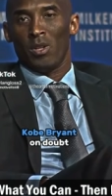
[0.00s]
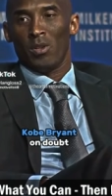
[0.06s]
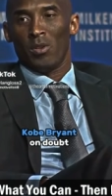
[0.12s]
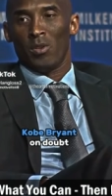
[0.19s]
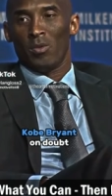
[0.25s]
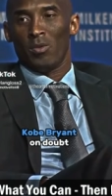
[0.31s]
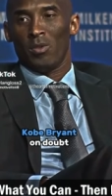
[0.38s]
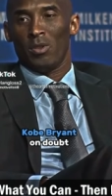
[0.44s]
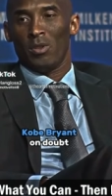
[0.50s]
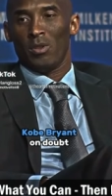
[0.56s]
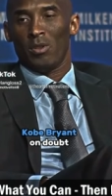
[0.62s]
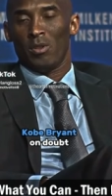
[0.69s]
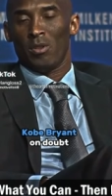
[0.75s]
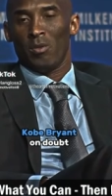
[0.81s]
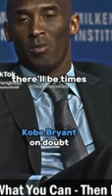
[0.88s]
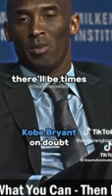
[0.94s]
you know,
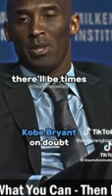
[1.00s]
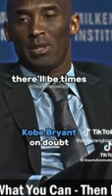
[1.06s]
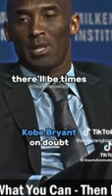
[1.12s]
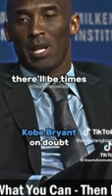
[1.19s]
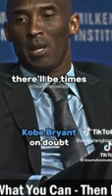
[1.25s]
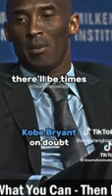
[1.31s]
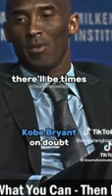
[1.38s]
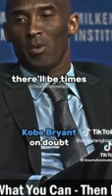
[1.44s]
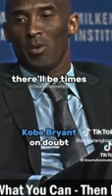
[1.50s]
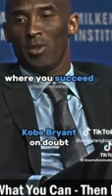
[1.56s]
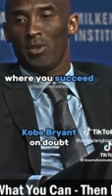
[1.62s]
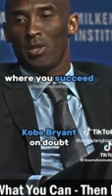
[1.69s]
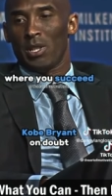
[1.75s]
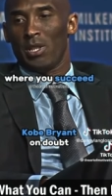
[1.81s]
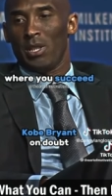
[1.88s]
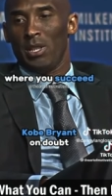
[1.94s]
there'll be times where
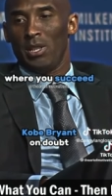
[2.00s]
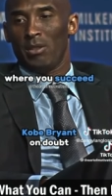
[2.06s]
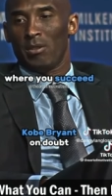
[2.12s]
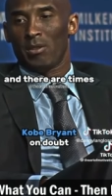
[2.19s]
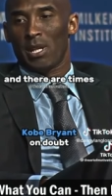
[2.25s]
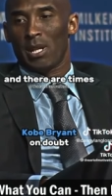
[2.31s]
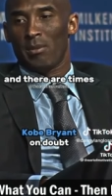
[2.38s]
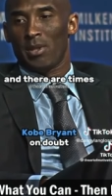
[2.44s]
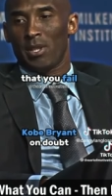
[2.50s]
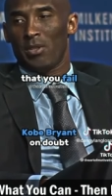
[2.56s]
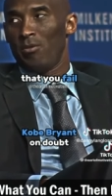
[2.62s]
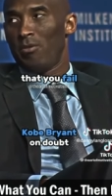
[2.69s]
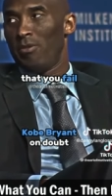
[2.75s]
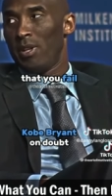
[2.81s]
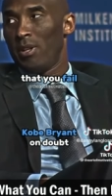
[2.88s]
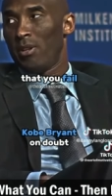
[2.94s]
you succeed and there are times that
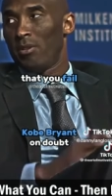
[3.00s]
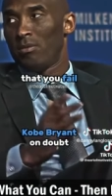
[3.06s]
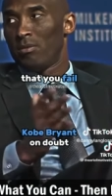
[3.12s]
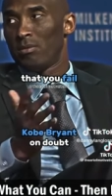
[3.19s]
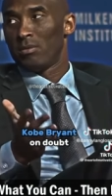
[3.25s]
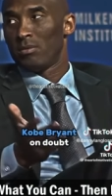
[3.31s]
you fail.